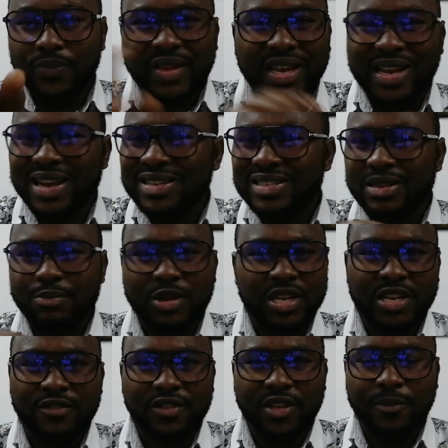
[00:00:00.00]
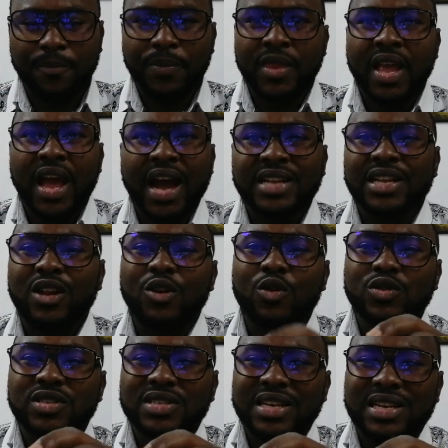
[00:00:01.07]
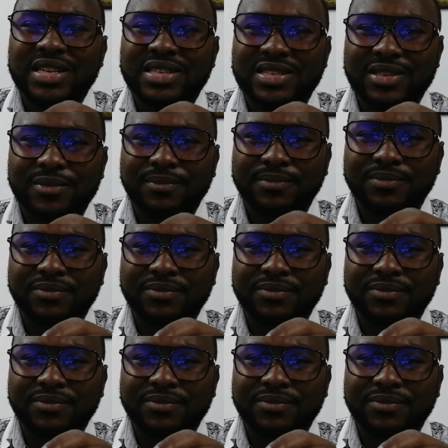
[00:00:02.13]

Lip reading: They can't still believe it. And the Lord says,